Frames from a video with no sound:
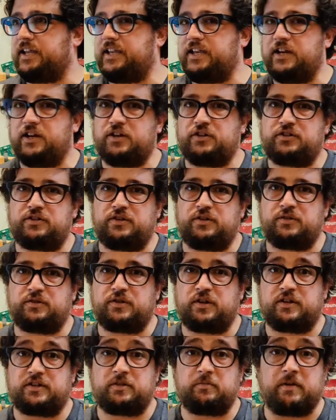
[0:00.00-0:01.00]
here to
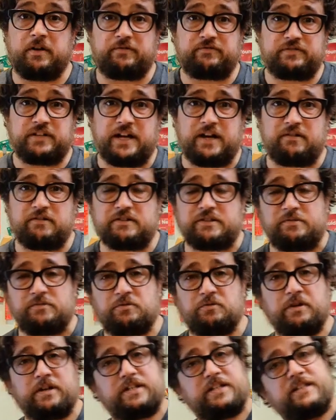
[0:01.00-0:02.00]
talk to you about FLWR, some
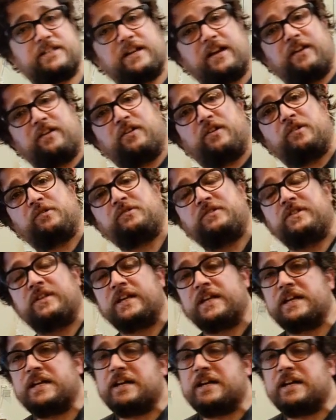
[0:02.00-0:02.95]
quick designer notes.